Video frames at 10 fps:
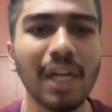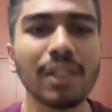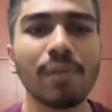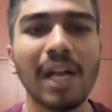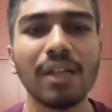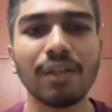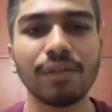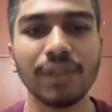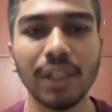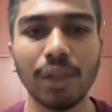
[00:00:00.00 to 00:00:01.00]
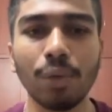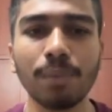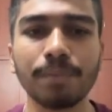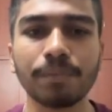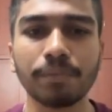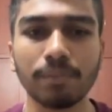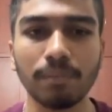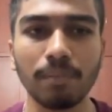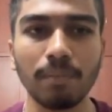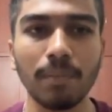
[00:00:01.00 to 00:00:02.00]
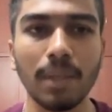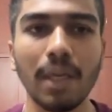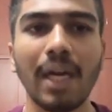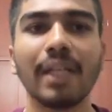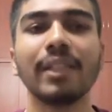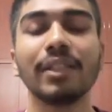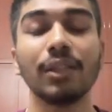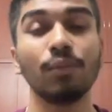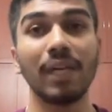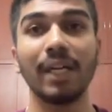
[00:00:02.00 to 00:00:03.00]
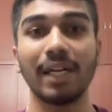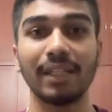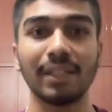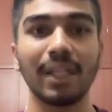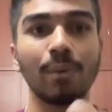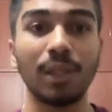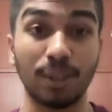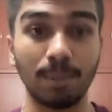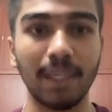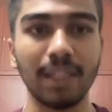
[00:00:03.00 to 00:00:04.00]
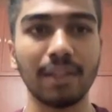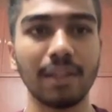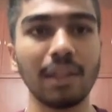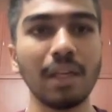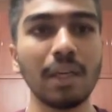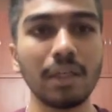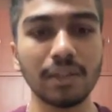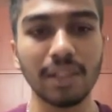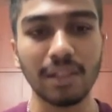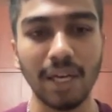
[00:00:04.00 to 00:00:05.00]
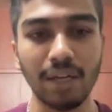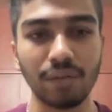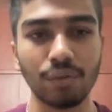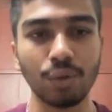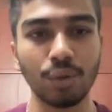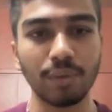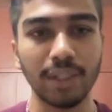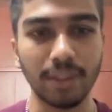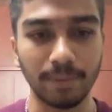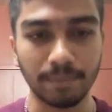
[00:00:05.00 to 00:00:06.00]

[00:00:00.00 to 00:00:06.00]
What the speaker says: has a value of 0, and this is where I said I would explain this line of code over here